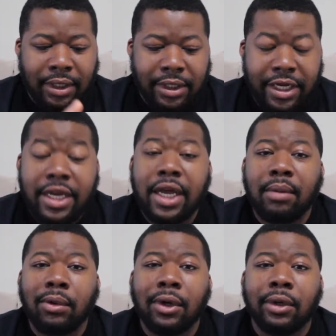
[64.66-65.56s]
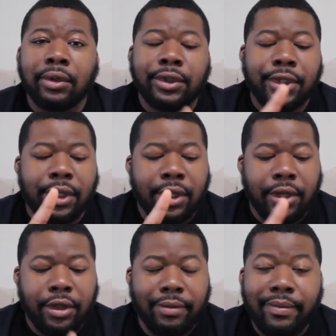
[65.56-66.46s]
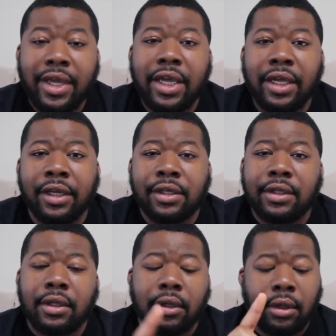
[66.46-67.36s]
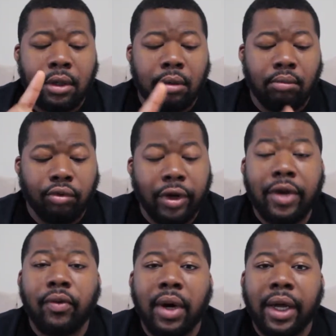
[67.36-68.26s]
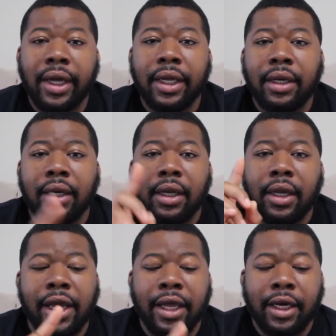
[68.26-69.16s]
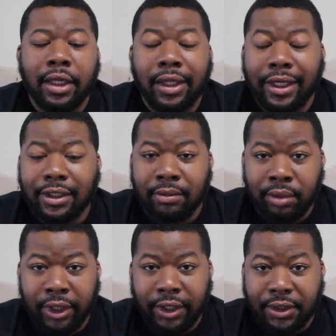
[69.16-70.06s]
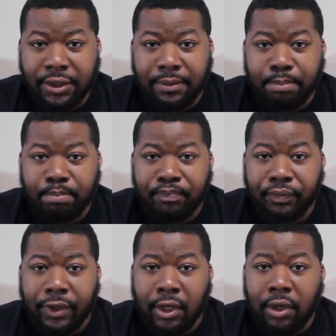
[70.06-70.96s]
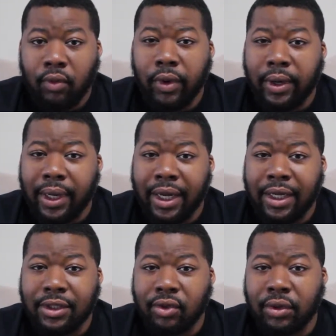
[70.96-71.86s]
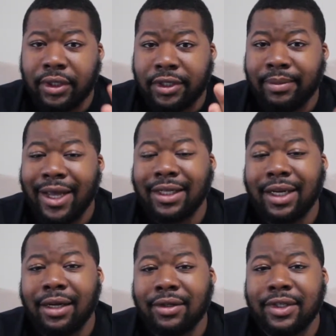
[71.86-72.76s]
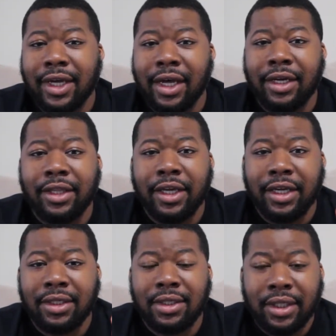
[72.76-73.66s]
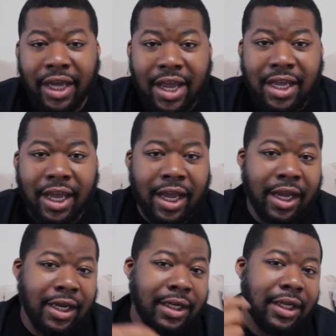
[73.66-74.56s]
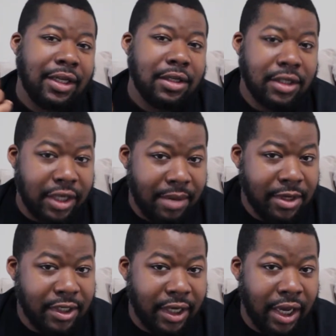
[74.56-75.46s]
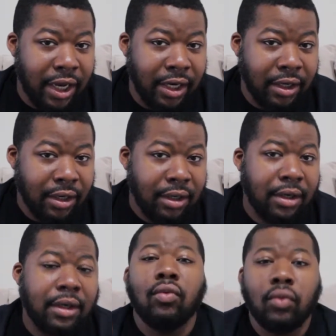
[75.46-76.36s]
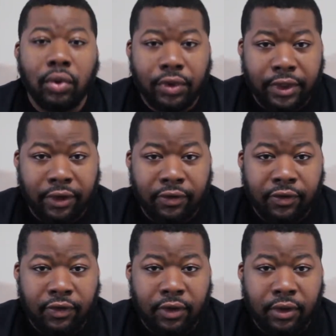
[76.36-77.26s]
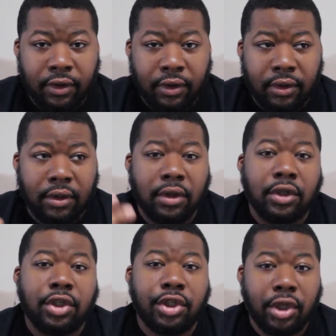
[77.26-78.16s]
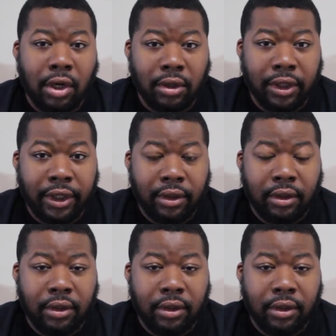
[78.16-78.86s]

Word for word: Dean Ambrose, The Miz, Bray Wyatt, and Alexa Bliss. Whereas on the SmackDown side of things, they gained Sami Zayn, Rusev, Charlotte,